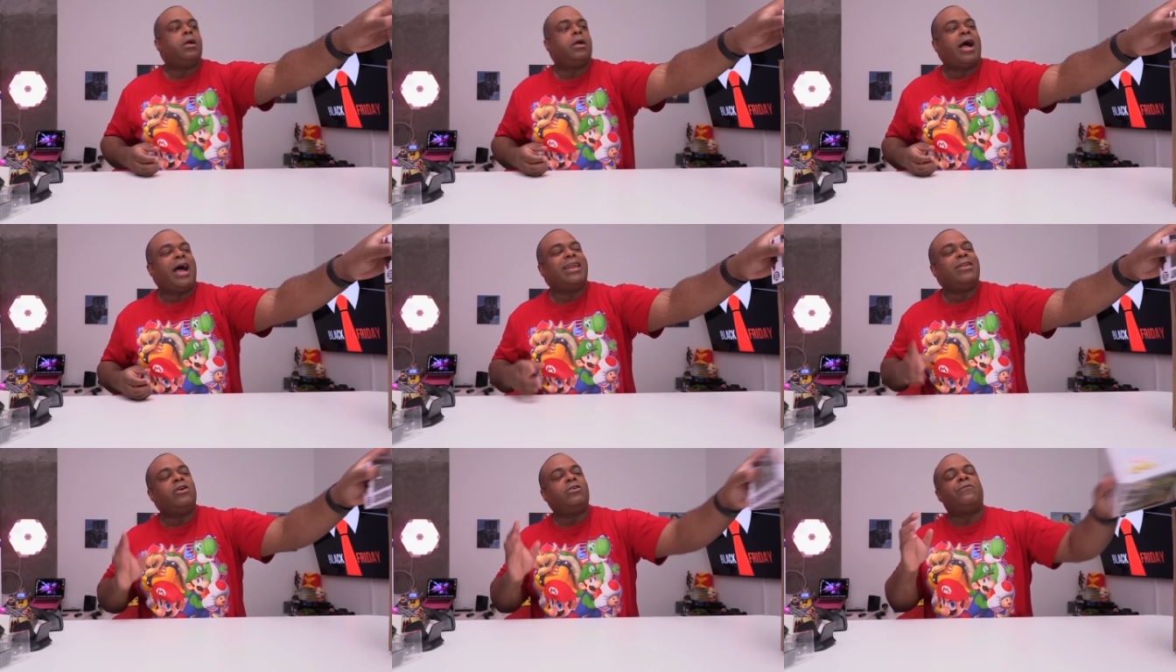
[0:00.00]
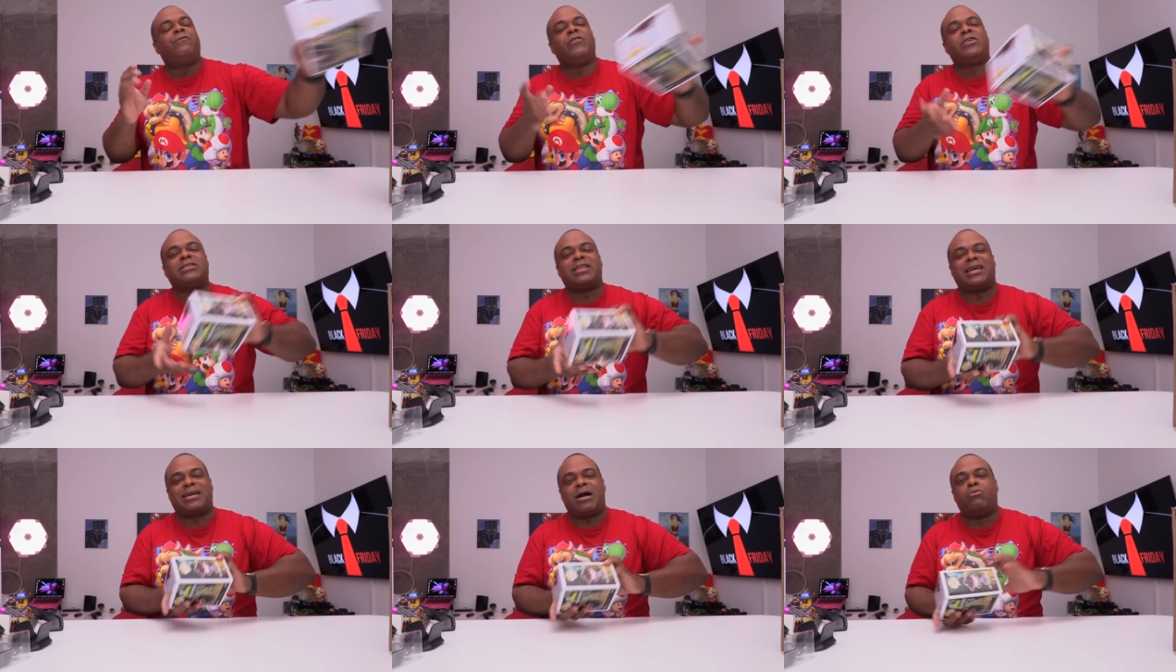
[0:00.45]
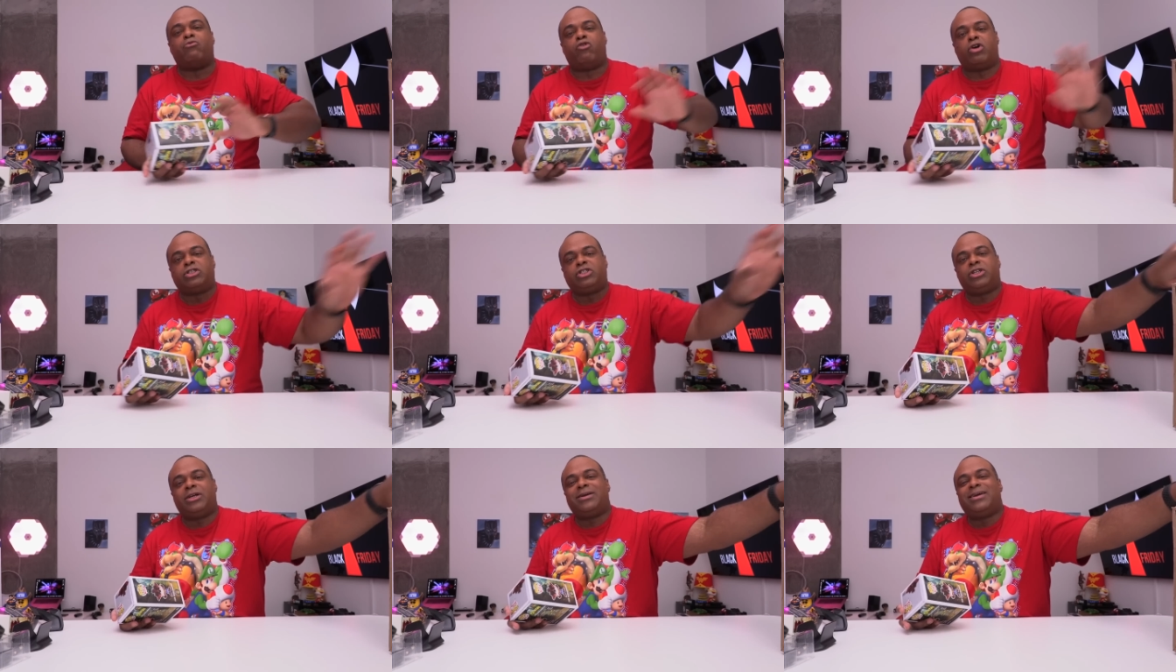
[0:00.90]
I know you feels like I'm
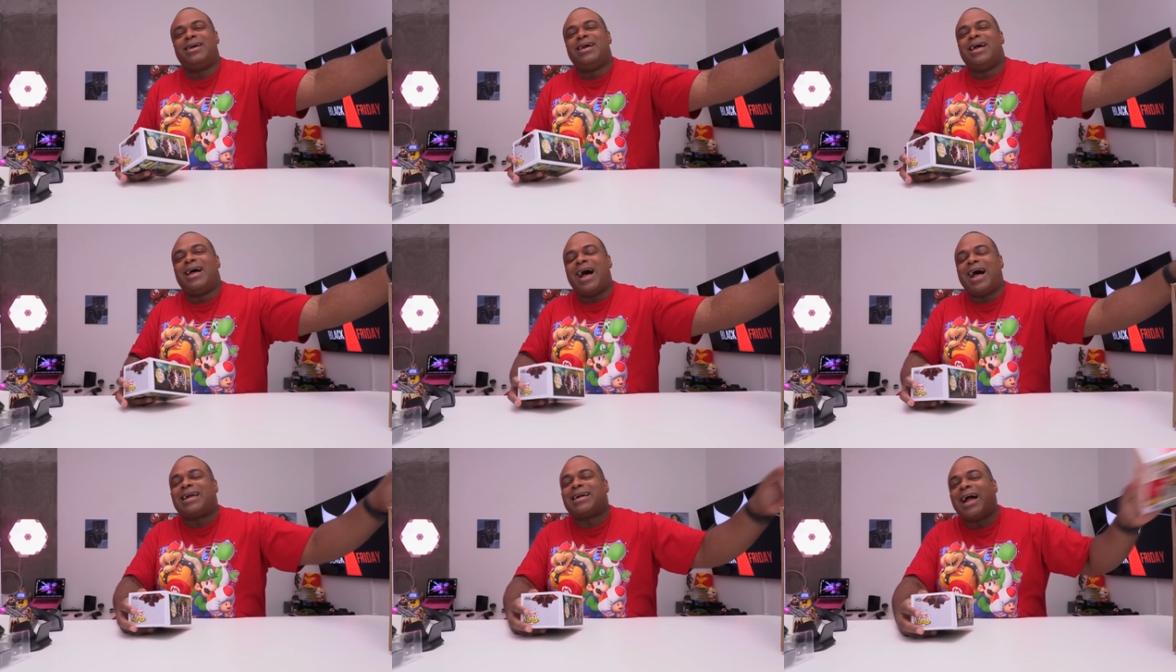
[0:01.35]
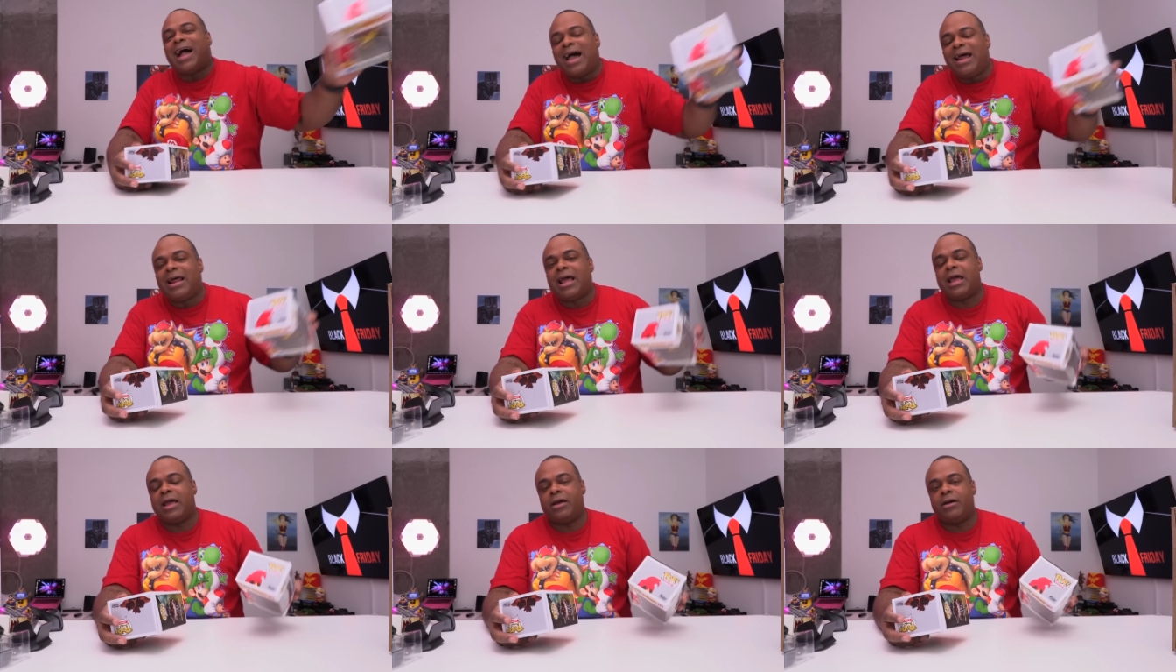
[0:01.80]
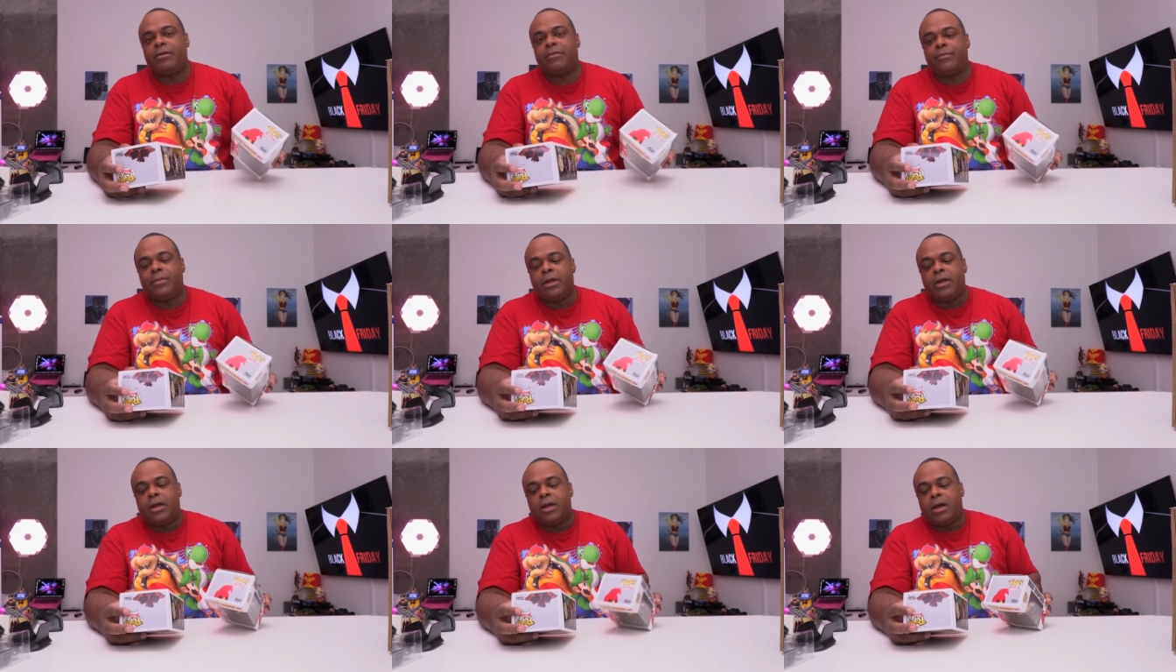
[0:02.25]
rushing. I kind of am,
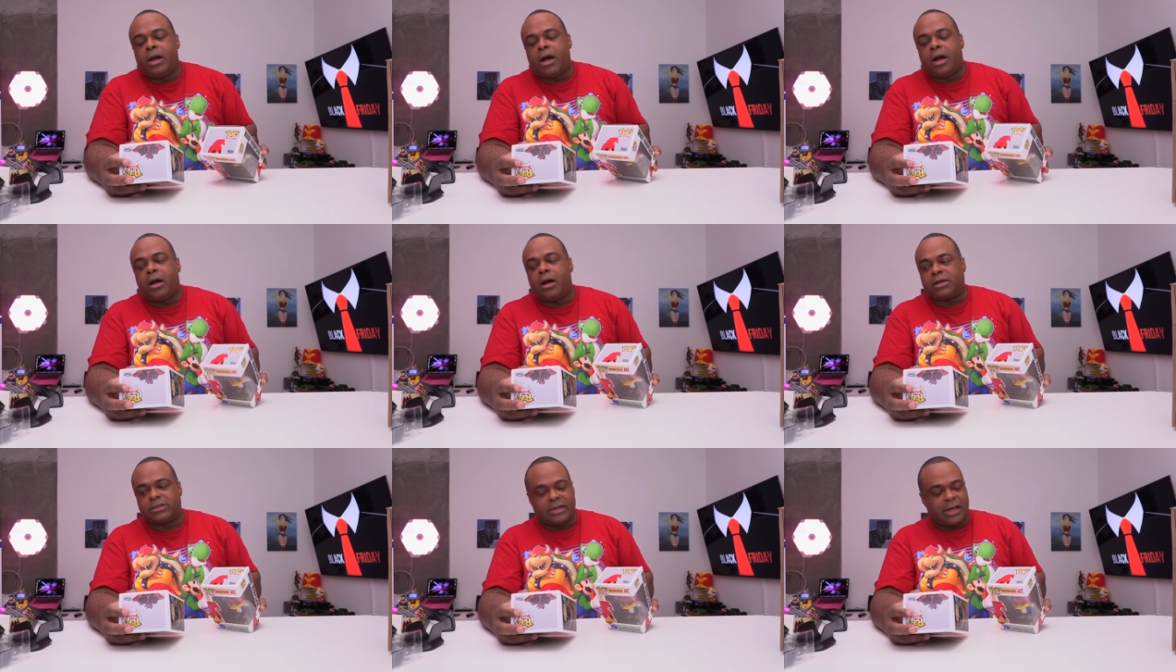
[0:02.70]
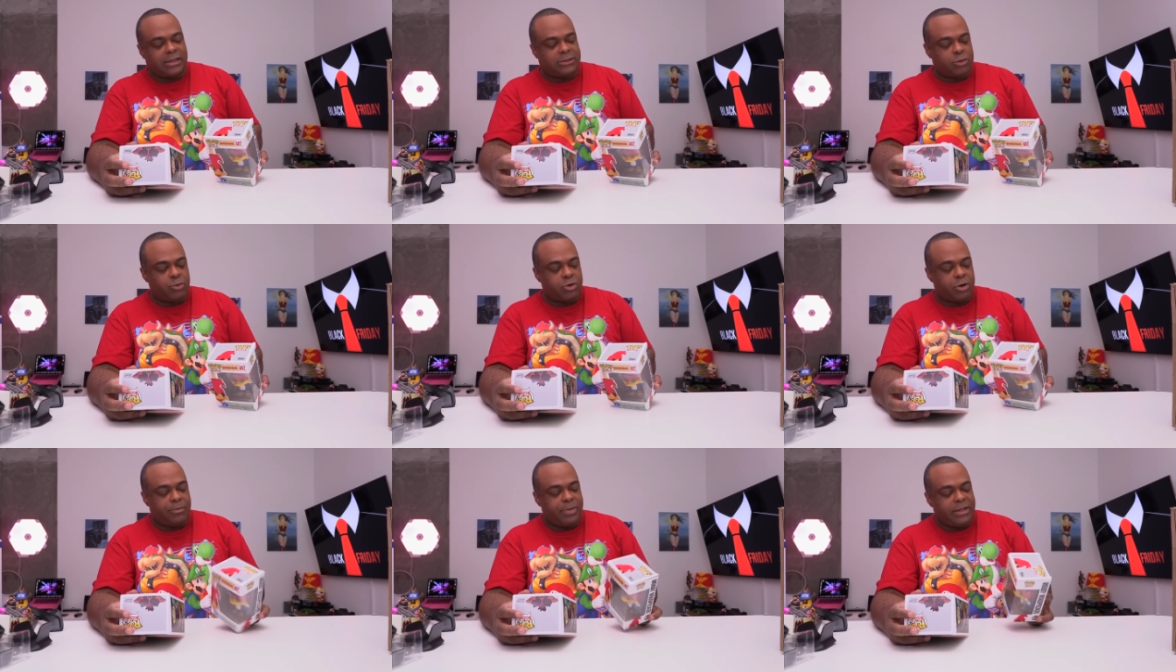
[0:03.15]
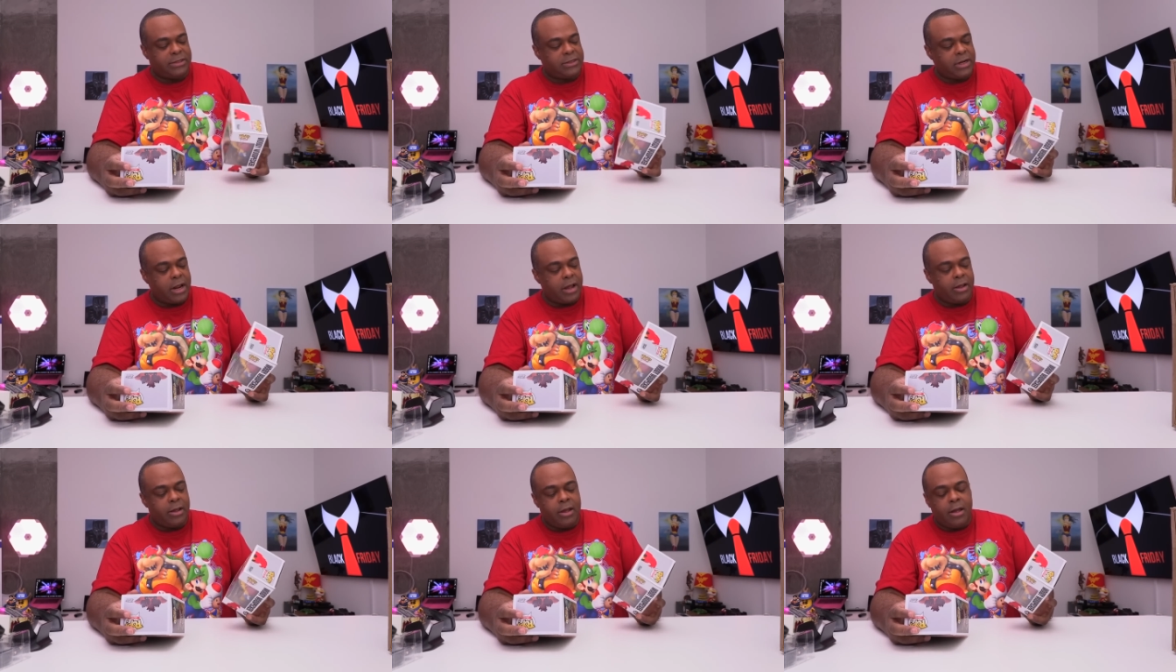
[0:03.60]
because uh, I got somewhere to be
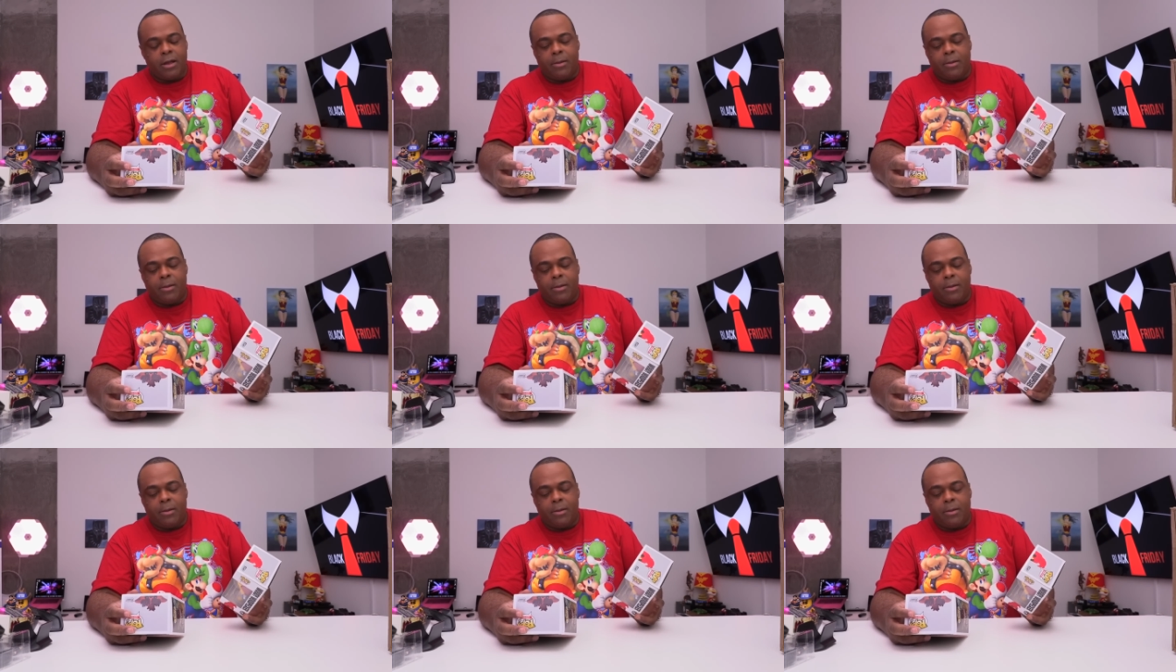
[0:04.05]
today.